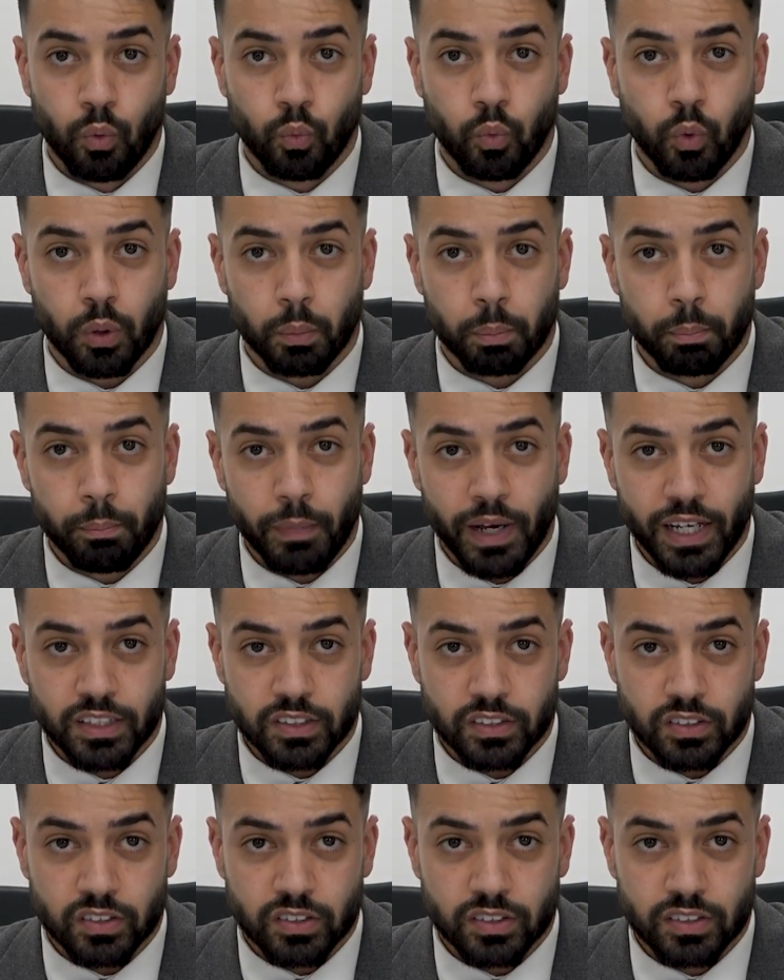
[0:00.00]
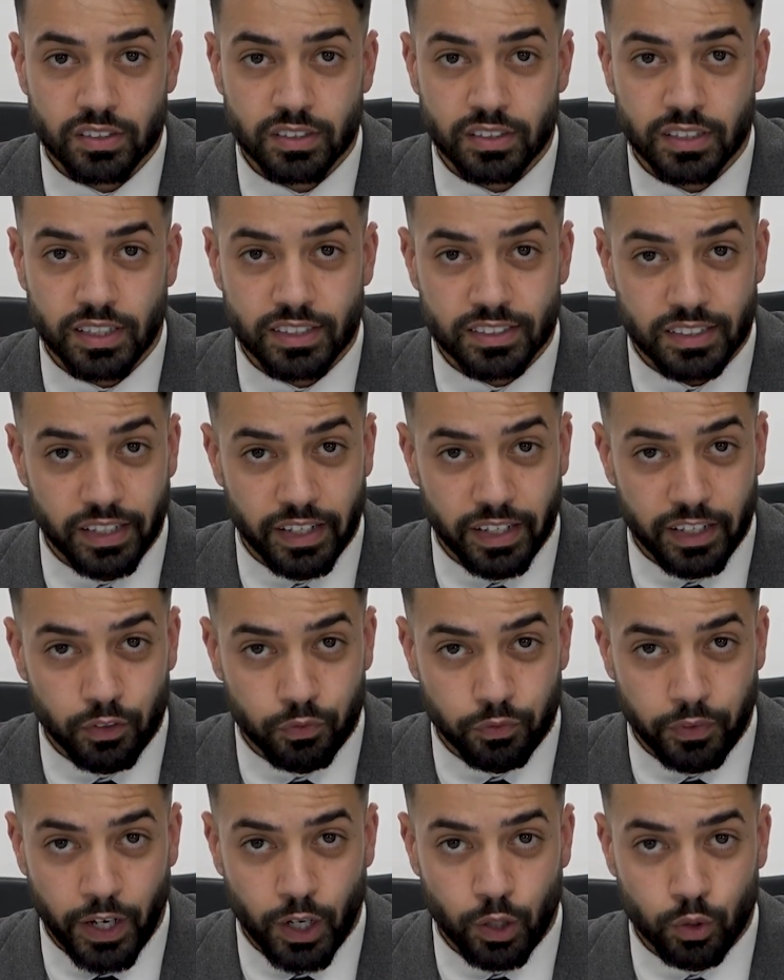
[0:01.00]
What matters is that they are
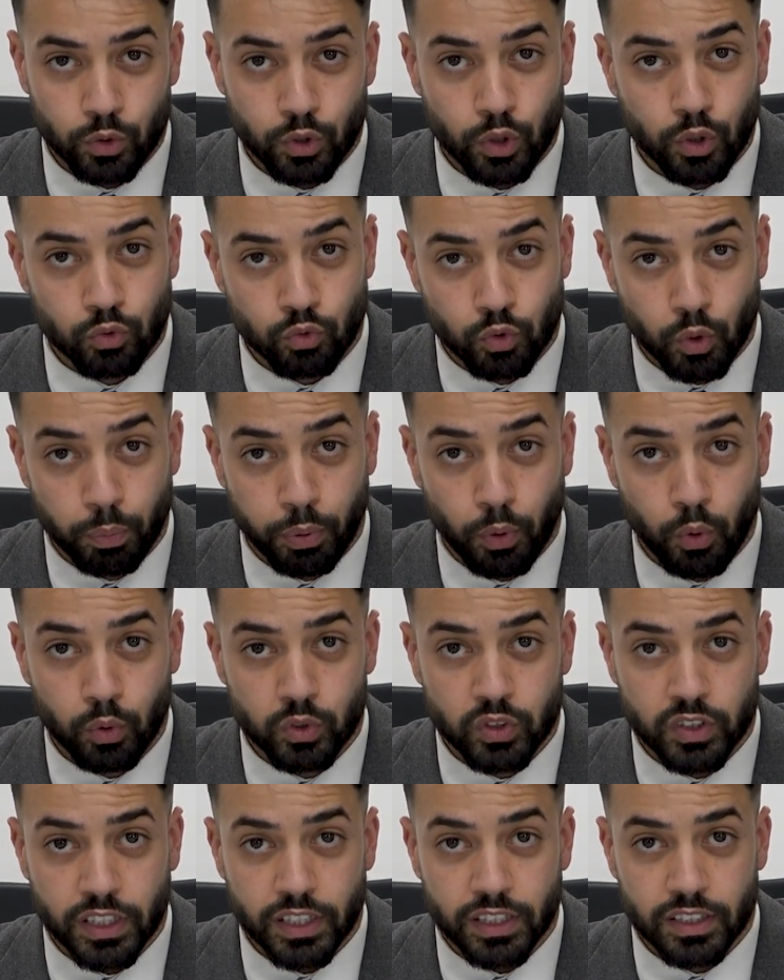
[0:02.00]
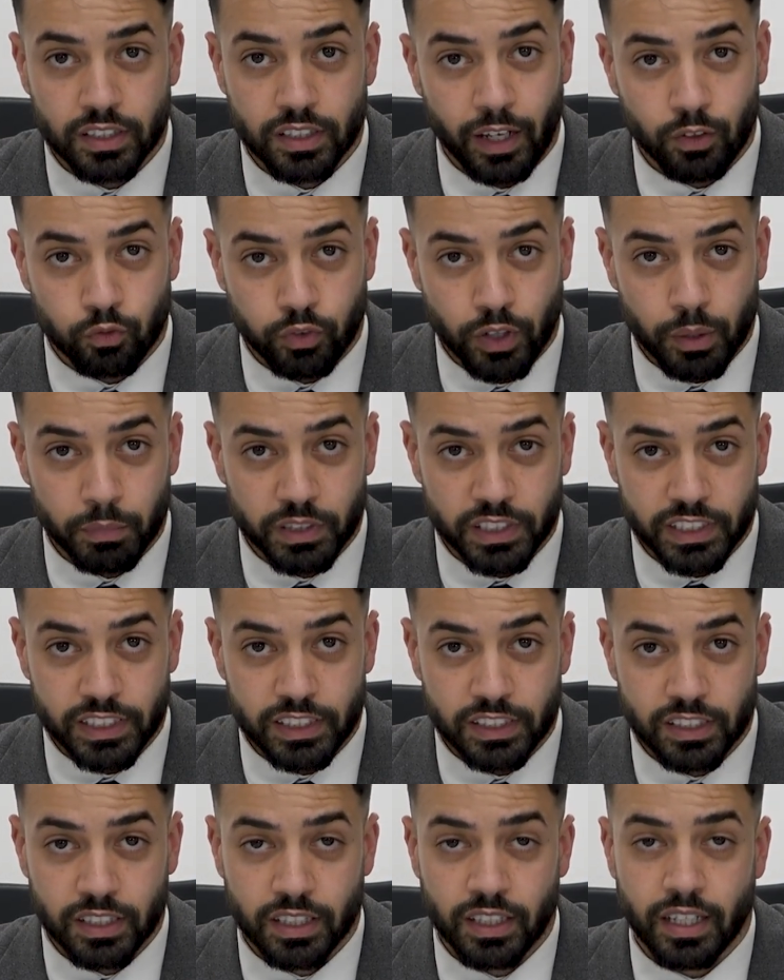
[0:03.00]
found, reported, and
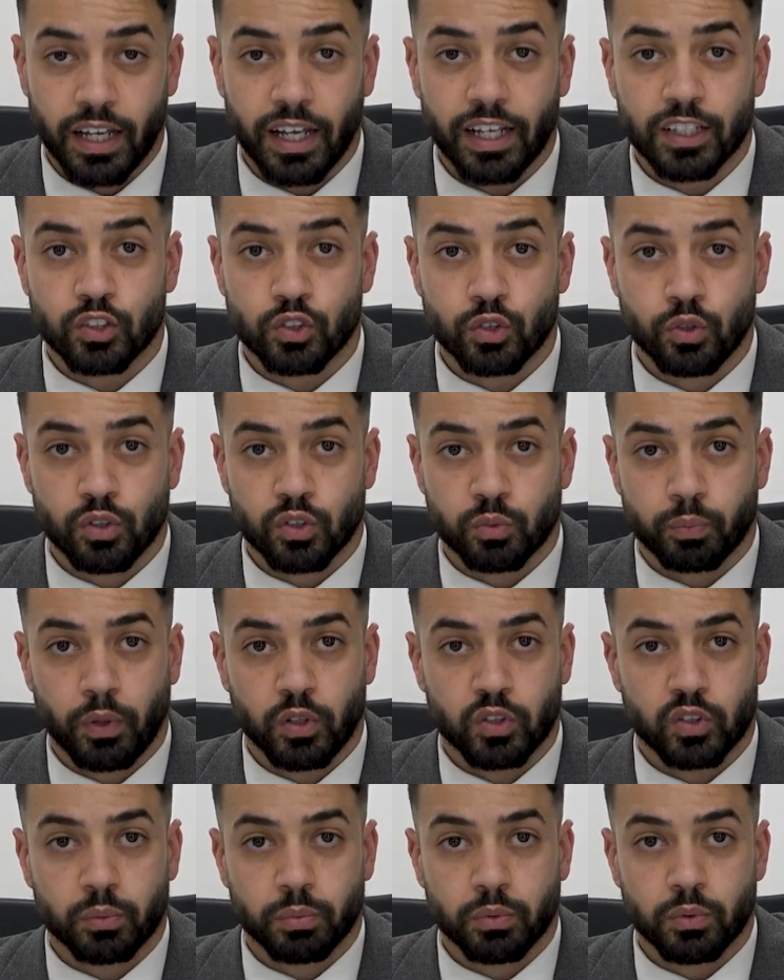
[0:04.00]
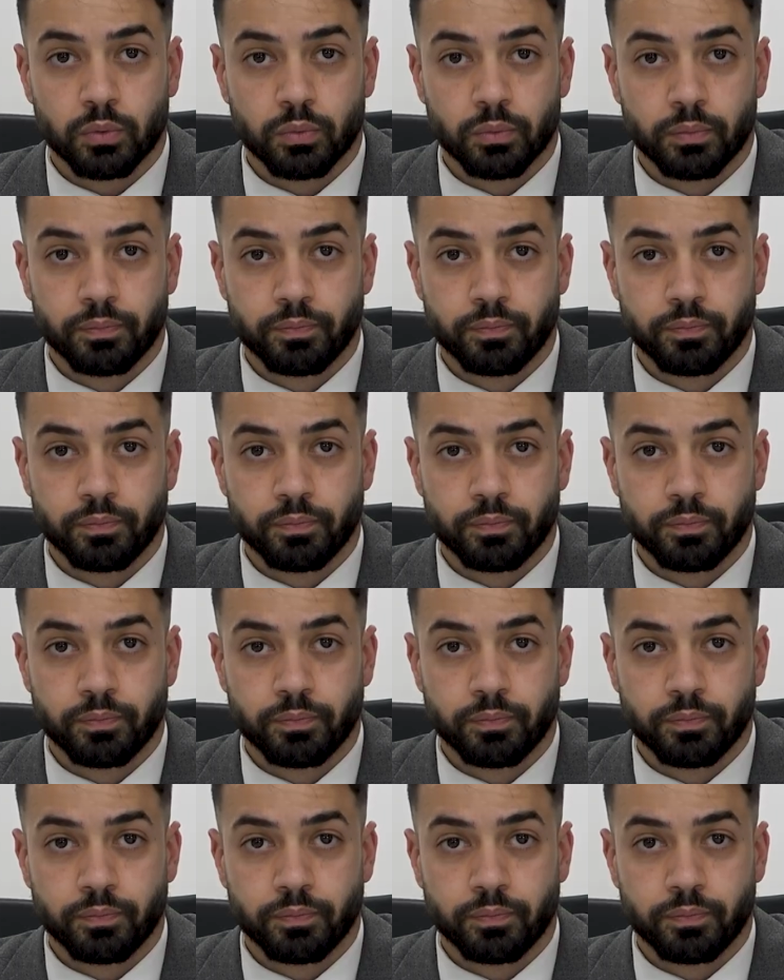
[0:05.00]
remedied as soon as possible.